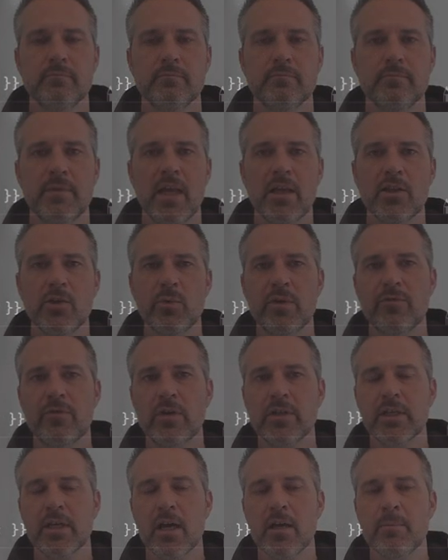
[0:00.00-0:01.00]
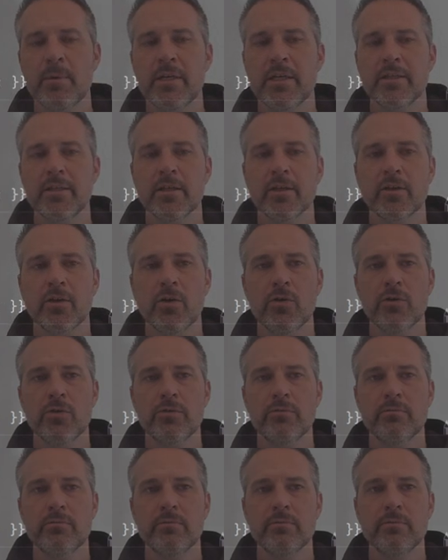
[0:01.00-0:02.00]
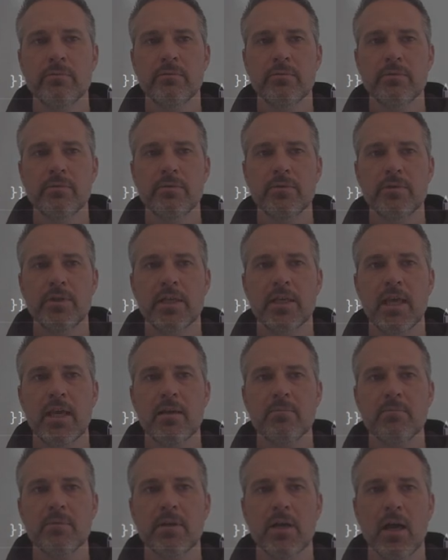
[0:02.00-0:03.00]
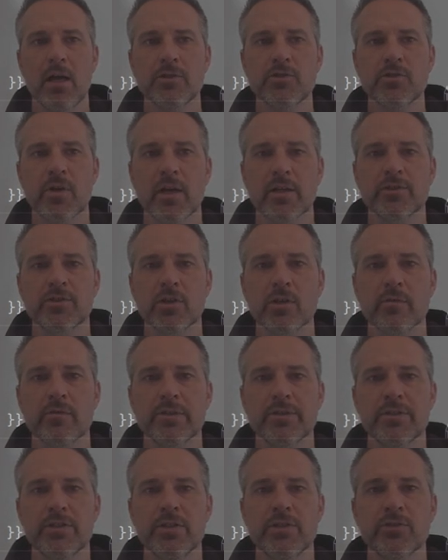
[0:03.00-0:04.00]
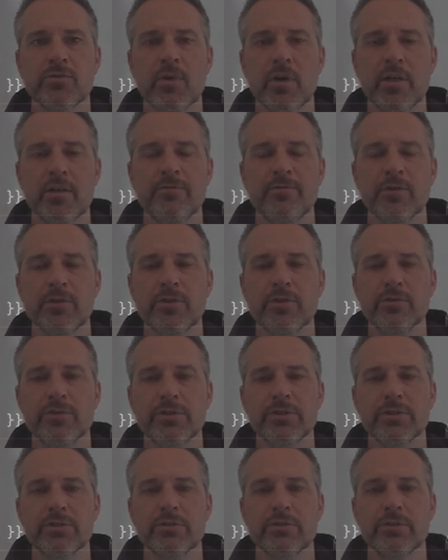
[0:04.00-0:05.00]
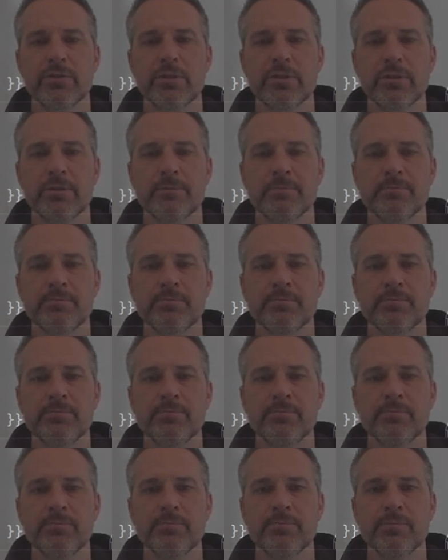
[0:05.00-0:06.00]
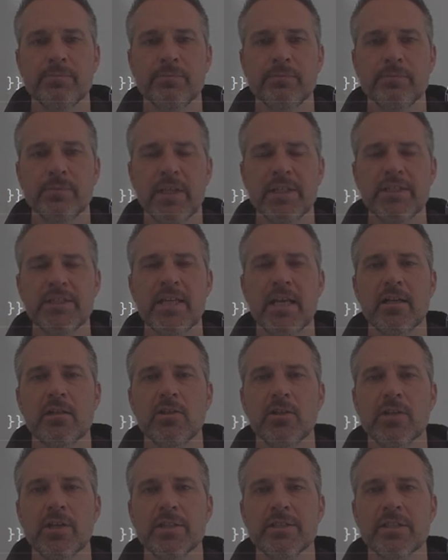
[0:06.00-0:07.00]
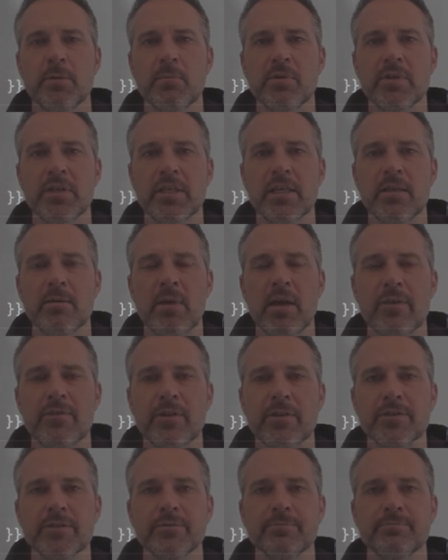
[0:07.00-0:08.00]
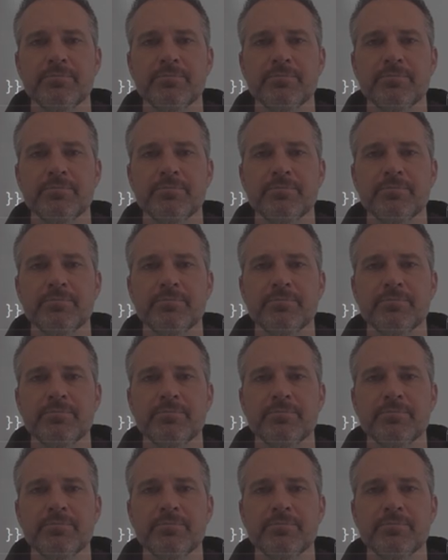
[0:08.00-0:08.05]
Now that we've uncommented the code, the game contract service is ready for use. Let's take a look at some of the key methods.